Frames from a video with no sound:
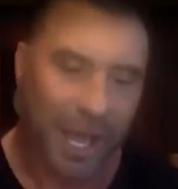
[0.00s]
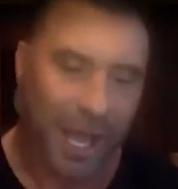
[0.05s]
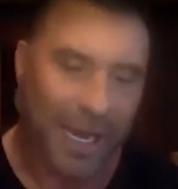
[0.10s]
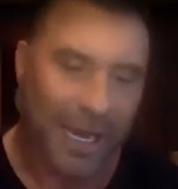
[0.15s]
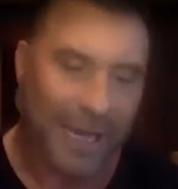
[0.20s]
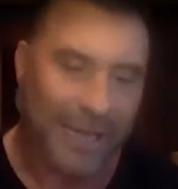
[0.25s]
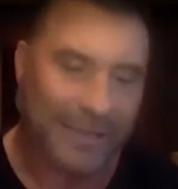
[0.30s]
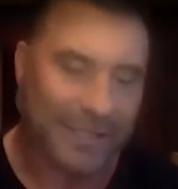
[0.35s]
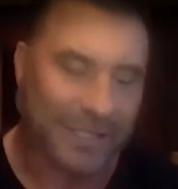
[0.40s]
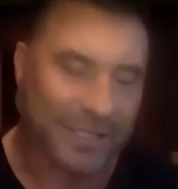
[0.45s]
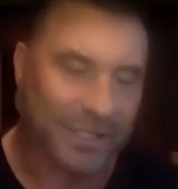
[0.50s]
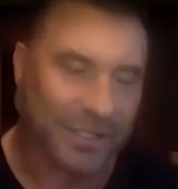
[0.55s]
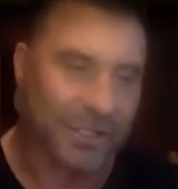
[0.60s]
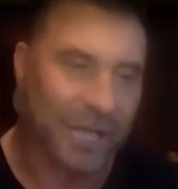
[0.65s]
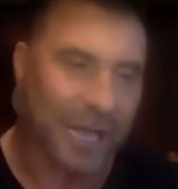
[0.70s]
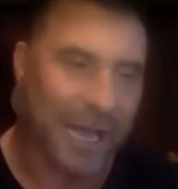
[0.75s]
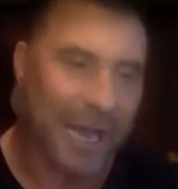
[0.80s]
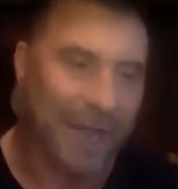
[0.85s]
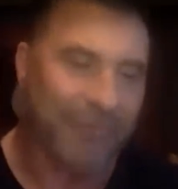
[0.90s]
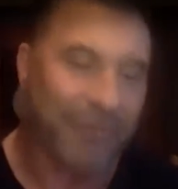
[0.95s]
And I
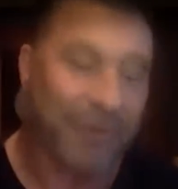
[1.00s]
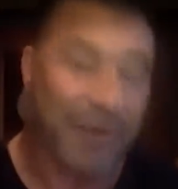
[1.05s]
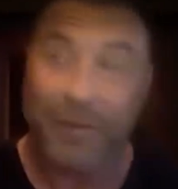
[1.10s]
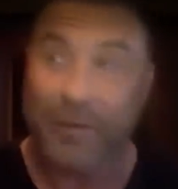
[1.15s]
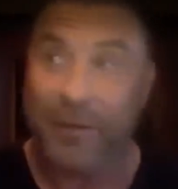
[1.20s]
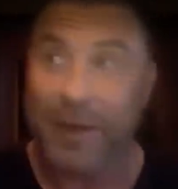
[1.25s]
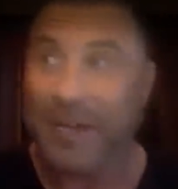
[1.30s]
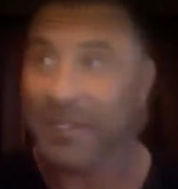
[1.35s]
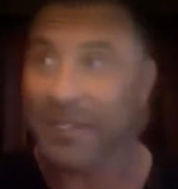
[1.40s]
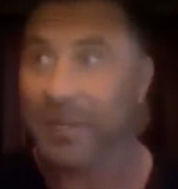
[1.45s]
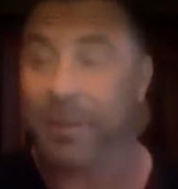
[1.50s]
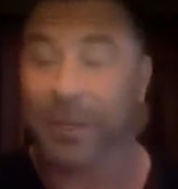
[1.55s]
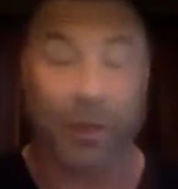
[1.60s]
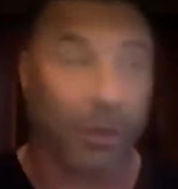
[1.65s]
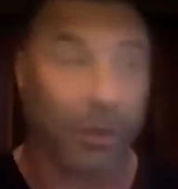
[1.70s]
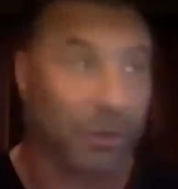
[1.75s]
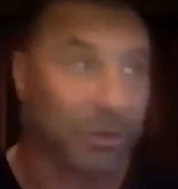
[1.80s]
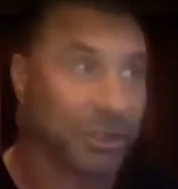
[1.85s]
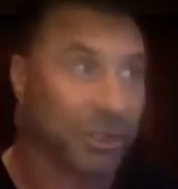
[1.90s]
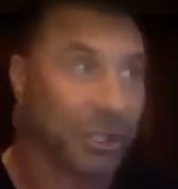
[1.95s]
just I I remember asking anybody
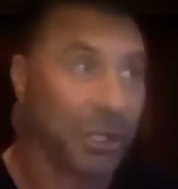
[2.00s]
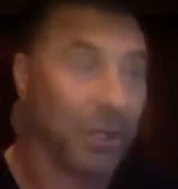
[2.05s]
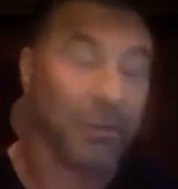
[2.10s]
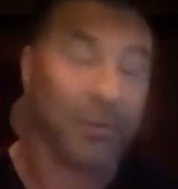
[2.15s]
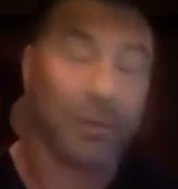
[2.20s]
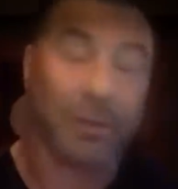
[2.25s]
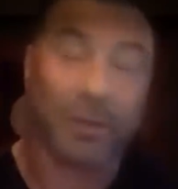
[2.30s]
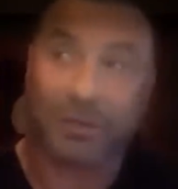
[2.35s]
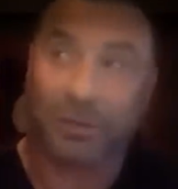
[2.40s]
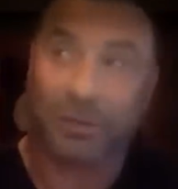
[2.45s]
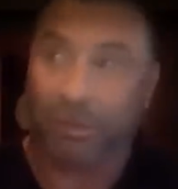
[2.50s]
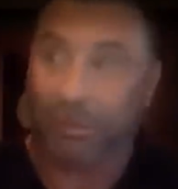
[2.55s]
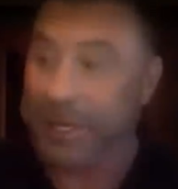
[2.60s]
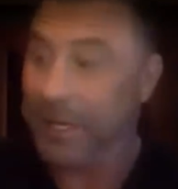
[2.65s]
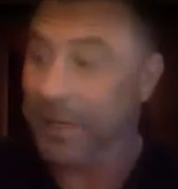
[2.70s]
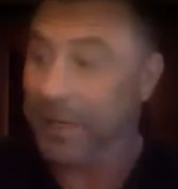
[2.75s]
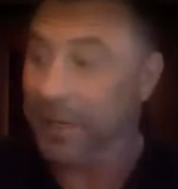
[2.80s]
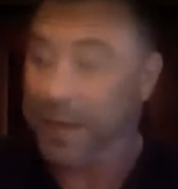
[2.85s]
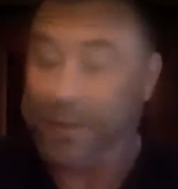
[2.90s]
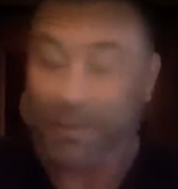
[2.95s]
the whole show,
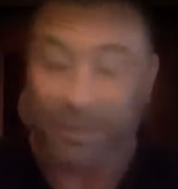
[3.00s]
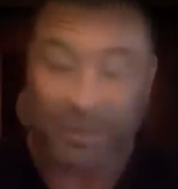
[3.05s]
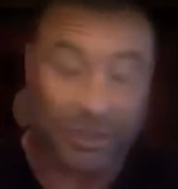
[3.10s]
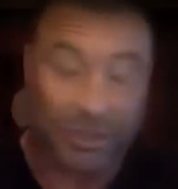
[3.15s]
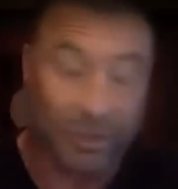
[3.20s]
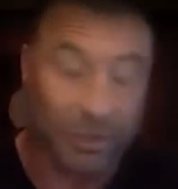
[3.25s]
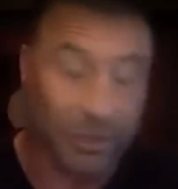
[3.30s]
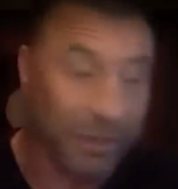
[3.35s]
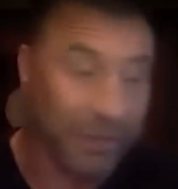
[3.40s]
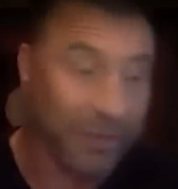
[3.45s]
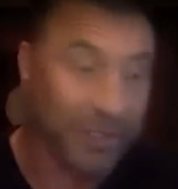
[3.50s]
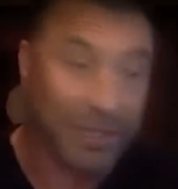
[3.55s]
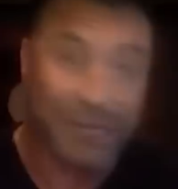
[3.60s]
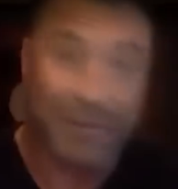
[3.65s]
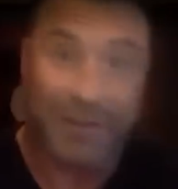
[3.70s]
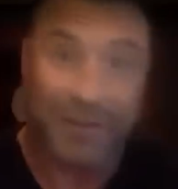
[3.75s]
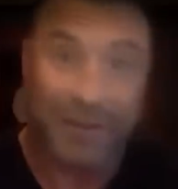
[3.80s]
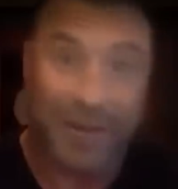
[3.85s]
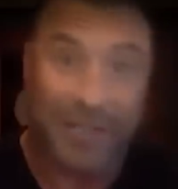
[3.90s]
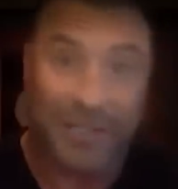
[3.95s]
300 episodes, whatever it is,
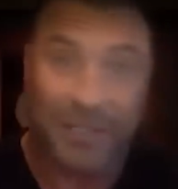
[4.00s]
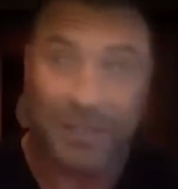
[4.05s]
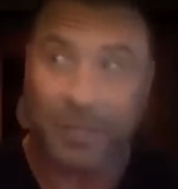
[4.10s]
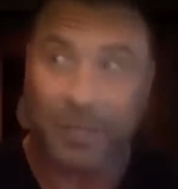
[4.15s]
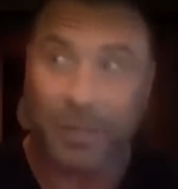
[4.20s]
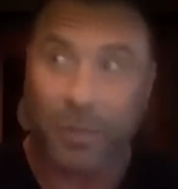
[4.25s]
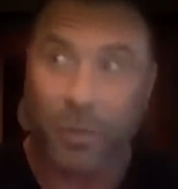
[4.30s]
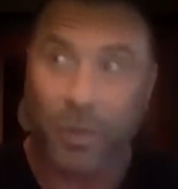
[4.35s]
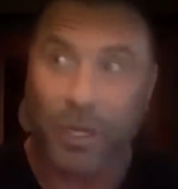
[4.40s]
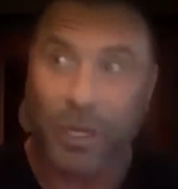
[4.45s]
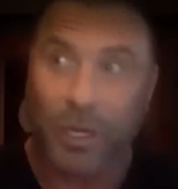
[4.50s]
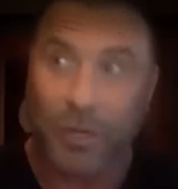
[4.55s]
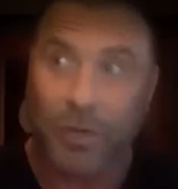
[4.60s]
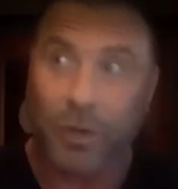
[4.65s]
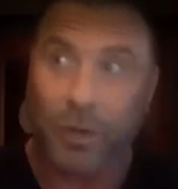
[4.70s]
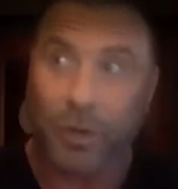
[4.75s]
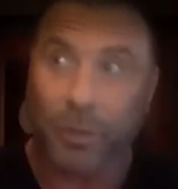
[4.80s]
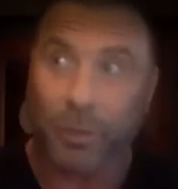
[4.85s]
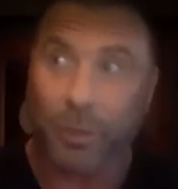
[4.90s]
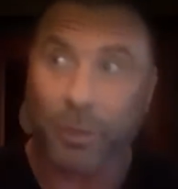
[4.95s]
I've never asked somebody, when do you
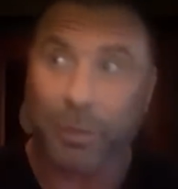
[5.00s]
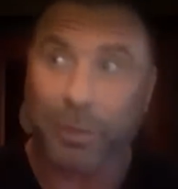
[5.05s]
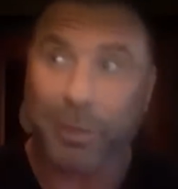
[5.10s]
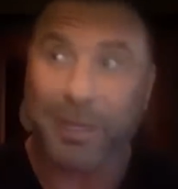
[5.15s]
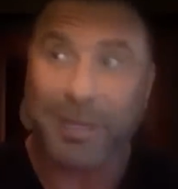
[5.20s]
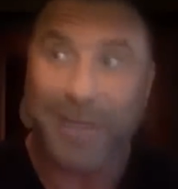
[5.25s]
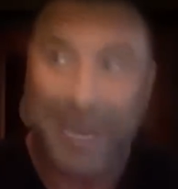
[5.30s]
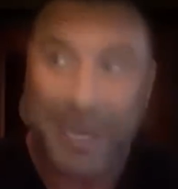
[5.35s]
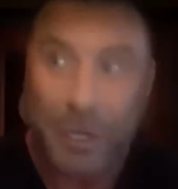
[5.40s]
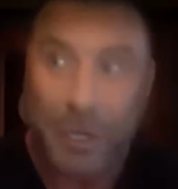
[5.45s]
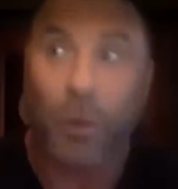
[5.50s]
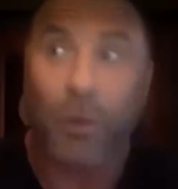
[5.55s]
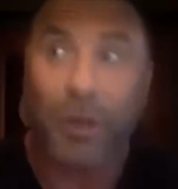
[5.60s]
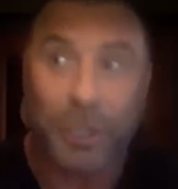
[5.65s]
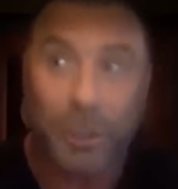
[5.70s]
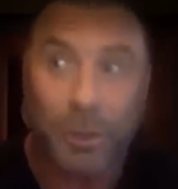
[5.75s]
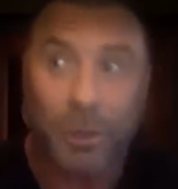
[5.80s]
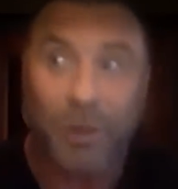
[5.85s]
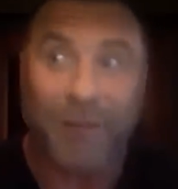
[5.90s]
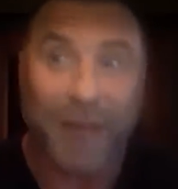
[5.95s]
know to pull the plug? And I know
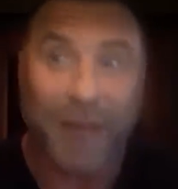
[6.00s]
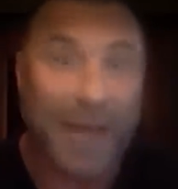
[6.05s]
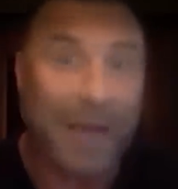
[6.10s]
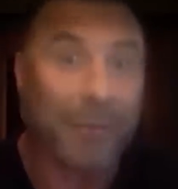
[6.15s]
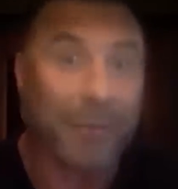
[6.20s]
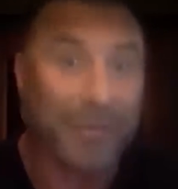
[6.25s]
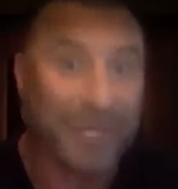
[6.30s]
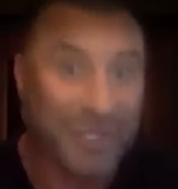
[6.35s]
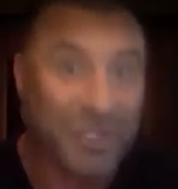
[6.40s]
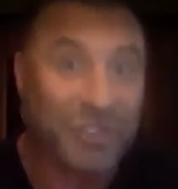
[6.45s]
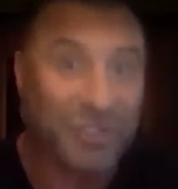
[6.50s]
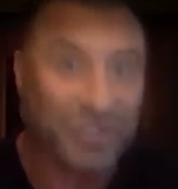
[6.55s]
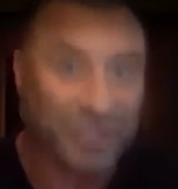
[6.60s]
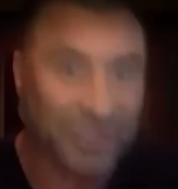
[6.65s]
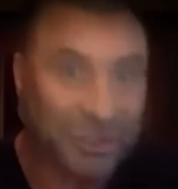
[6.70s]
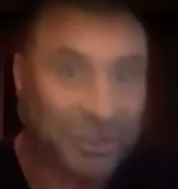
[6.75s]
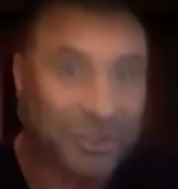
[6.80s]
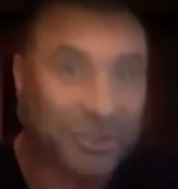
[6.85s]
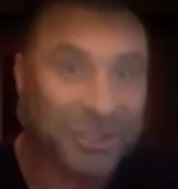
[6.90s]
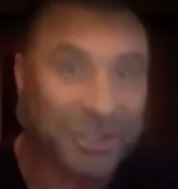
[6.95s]
that you have had
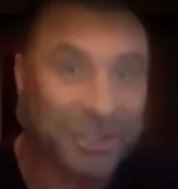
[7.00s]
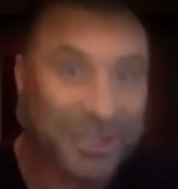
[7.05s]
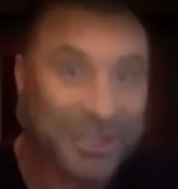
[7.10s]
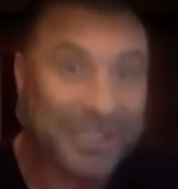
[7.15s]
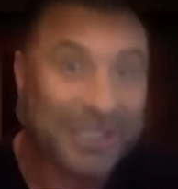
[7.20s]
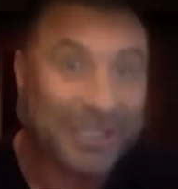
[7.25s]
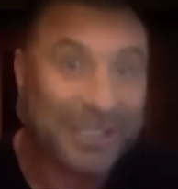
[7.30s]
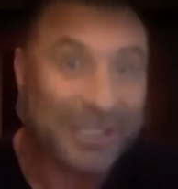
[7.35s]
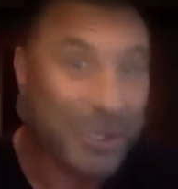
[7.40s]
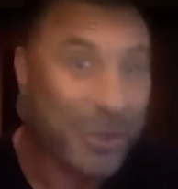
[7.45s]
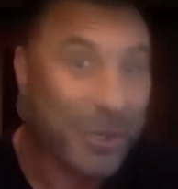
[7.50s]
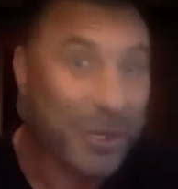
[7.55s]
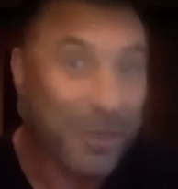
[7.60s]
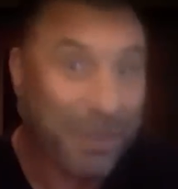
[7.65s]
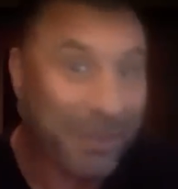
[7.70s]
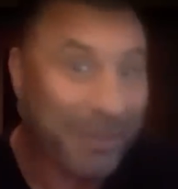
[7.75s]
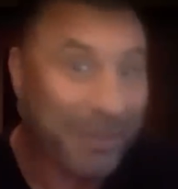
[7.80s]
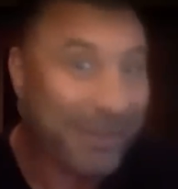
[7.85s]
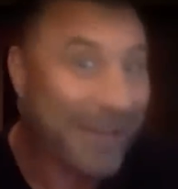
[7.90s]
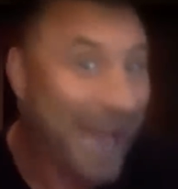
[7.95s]
businesses that you had to
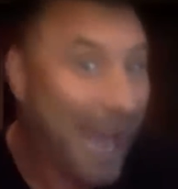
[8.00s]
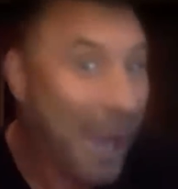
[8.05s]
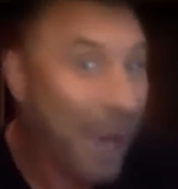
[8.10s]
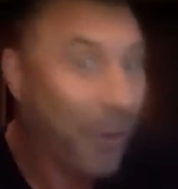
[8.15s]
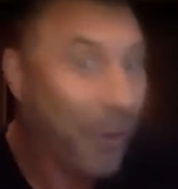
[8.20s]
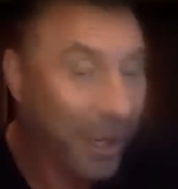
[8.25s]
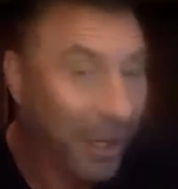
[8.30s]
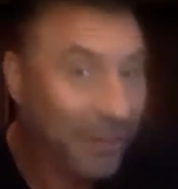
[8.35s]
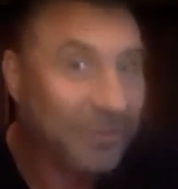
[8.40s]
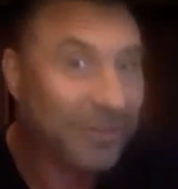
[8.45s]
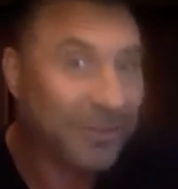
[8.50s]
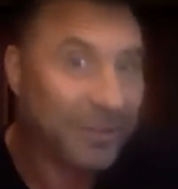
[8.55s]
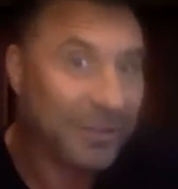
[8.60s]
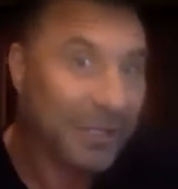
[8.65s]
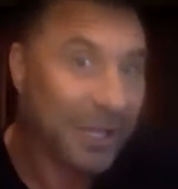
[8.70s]
pivot out of,